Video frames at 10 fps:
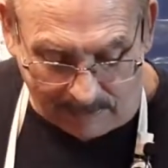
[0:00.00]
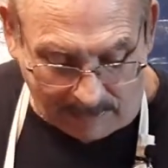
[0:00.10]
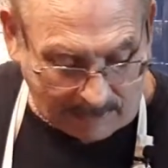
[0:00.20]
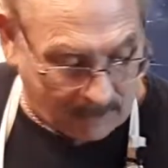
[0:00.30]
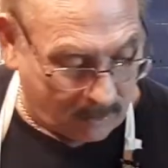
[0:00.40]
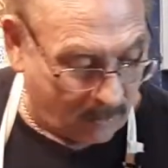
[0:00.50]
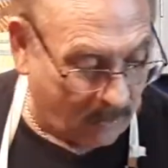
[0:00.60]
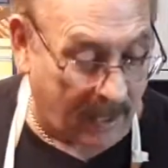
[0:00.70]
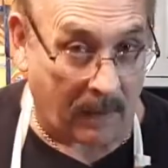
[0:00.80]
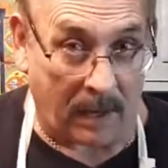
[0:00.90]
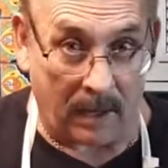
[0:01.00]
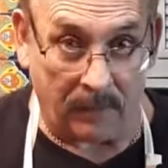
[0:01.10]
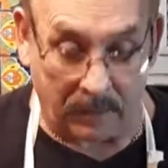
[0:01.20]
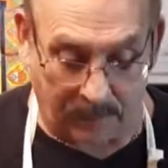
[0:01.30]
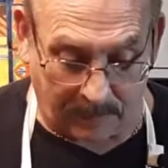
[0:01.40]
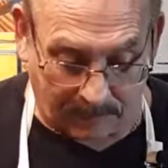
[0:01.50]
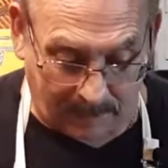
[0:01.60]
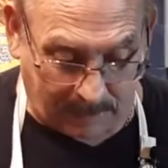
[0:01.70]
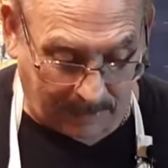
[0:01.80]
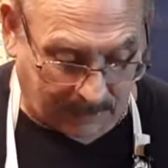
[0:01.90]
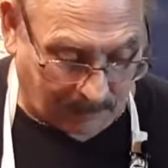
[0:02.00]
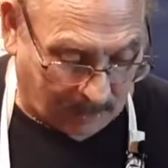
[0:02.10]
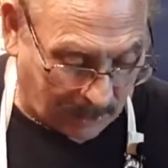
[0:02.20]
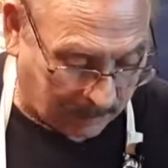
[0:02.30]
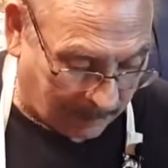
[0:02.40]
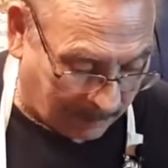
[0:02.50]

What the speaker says: And you know how I love to put my piece of parchment